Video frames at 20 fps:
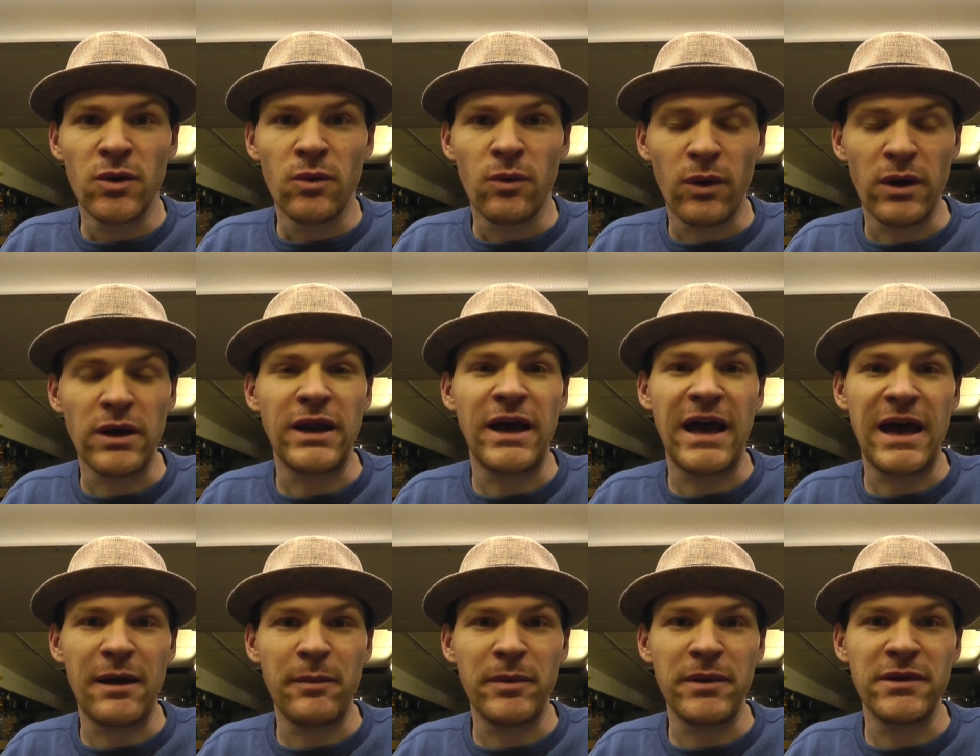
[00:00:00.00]
What
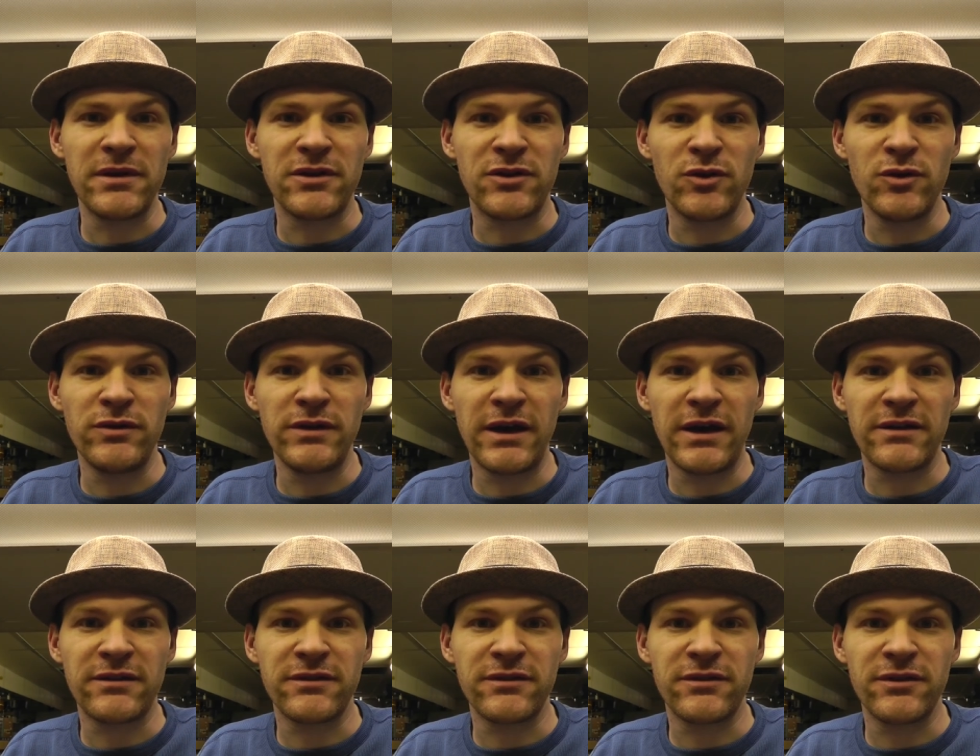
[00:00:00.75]
happened to
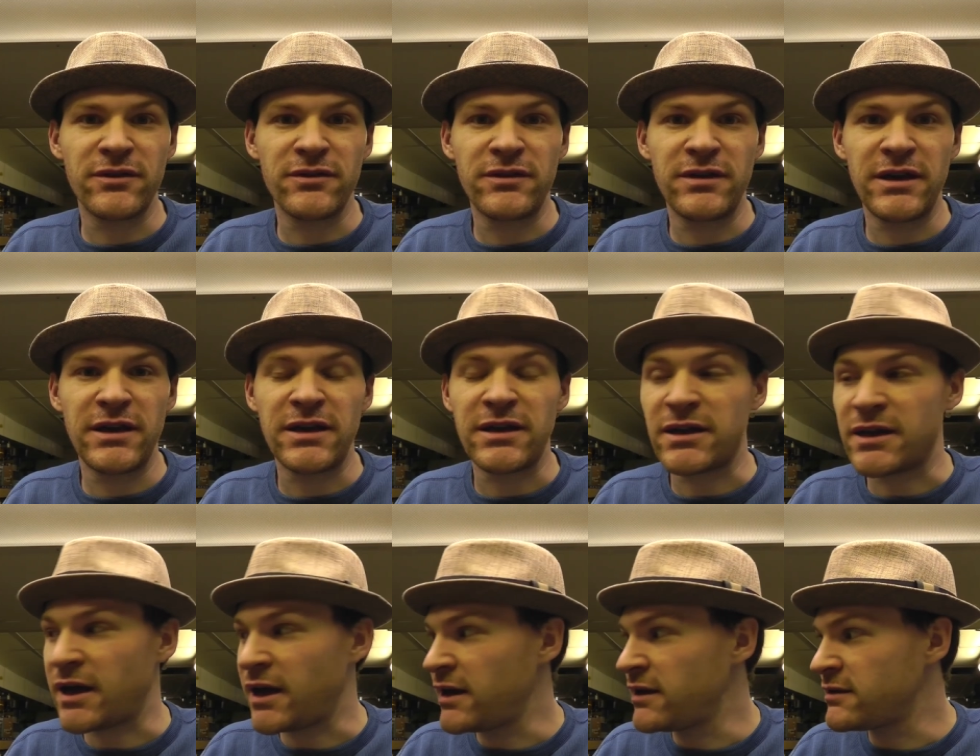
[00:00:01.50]
2013,
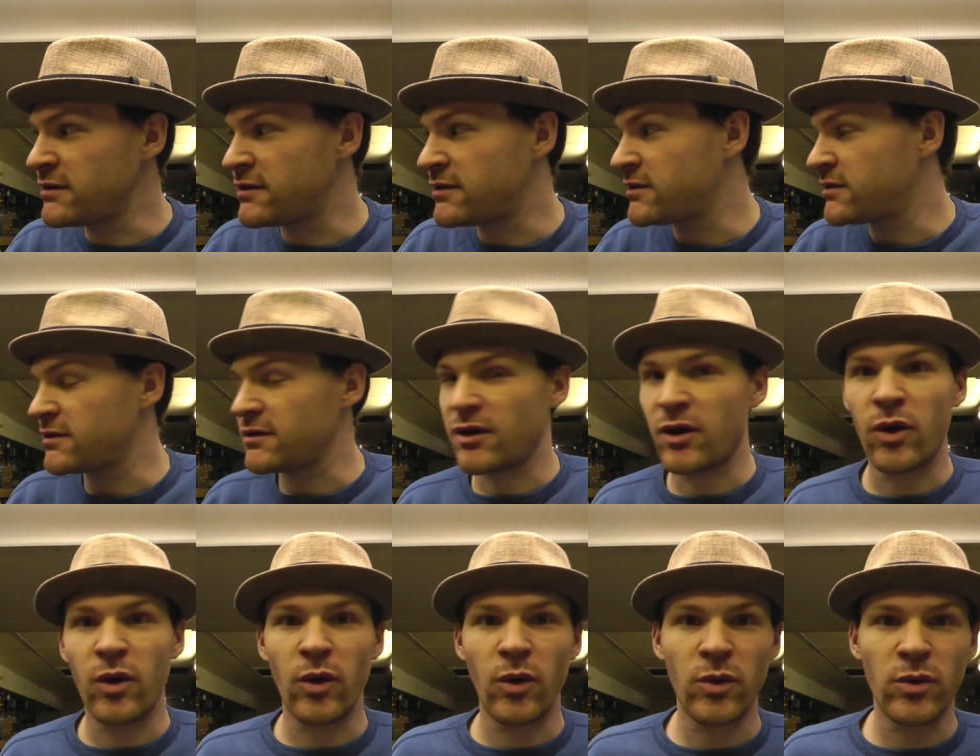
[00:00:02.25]
guys?
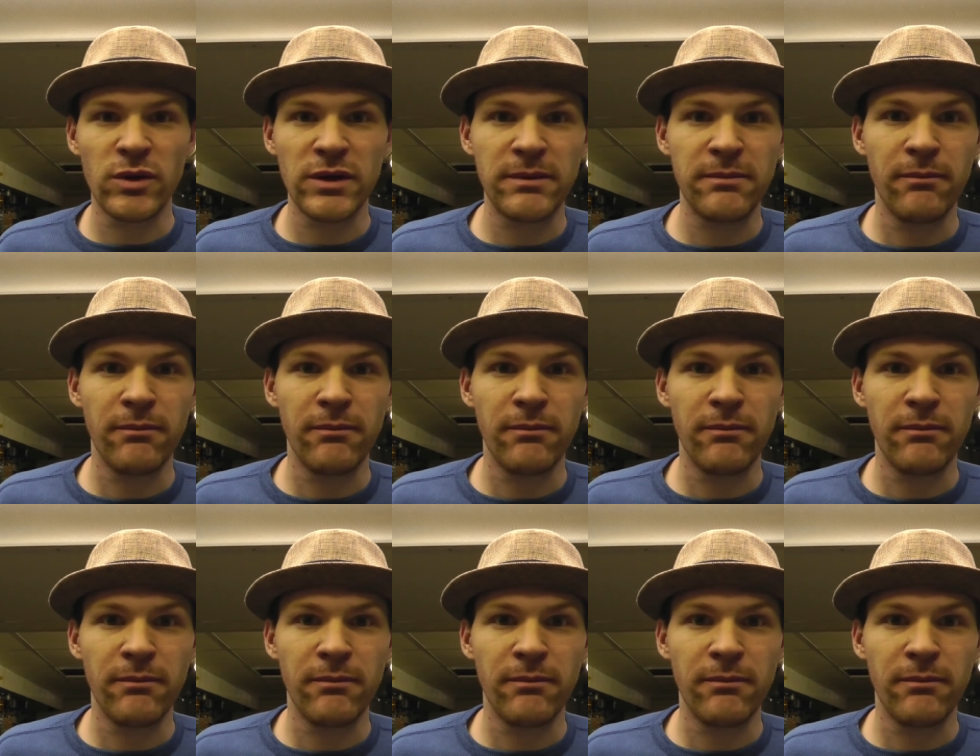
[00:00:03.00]
Holy